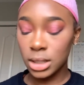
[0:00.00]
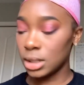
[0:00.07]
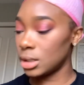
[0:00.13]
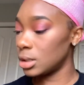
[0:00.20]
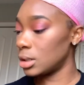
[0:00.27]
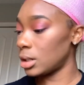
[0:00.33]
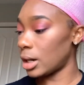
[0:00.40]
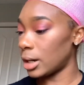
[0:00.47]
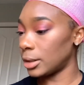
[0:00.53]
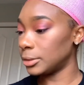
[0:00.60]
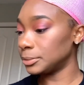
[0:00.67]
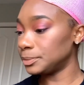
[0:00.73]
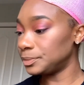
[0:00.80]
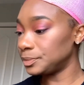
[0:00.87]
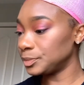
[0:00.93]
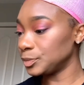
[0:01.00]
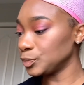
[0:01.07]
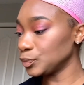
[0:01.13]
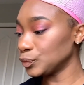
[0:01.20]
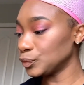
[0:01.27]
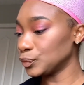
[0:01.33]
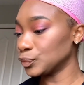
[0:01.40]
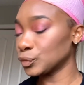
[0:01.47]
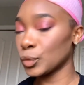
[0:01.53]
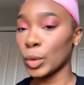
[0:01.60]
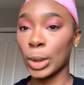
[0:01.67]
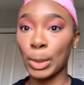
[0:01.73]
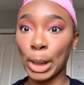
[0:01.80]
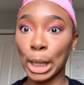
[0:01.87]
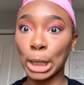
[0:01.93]
Now, what am
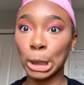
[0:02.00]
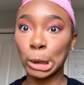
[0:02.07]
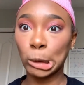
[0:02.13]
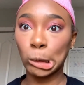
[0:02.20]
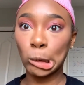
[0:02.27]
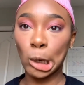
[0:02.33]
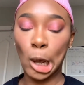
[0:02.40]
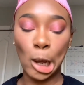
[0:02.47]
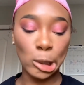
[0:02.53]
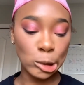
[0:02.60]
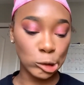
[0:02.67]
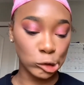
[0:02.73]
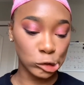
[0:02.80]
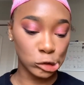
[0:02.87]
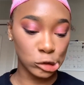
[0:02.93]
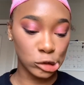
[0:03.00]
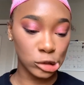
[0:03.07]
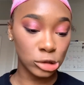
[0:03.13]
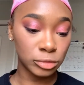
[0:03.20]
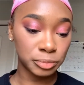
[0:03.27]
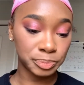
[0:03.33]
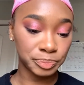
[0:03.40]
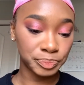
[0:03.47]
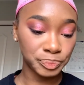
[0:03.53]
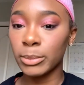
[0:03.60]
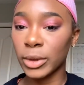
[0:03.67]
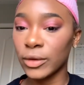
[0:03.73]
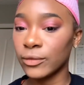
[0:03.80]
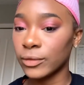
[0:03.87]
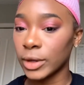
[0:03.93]
I gonna do next? But
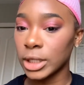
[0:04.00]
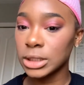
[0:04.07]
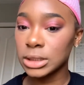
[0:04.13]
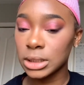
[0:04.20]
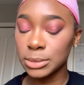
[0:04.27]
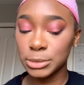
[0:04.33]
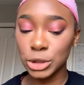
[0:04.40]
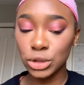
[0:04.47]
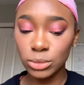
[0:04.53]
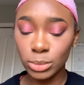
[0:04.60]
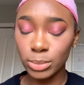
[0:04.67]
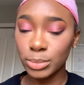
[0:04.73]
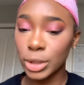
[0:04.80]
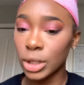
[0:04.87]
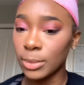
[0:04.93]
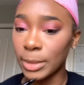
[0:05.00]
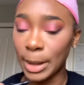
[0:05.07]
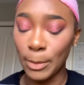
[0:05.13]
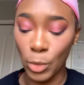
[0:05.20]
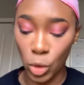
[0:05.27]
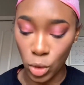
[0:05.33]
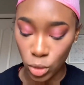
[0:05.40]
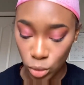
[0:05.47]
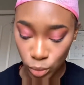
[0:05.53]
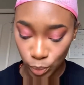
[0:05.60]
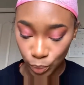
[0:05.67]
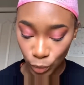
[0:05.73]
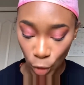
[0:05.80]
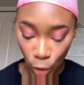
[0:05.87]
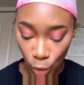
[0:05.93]
first, let me put on my mole
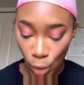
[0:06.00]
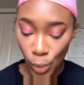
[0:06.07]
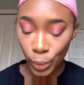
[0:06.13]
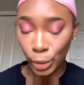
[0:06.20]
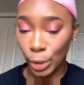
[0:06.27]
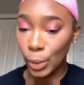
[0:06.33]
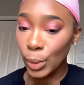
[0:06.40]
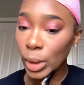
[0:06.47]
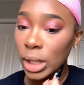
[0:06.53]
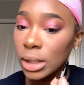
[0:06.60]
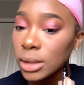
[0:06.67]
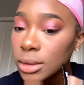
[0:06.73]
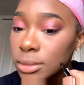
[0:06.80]
real quick.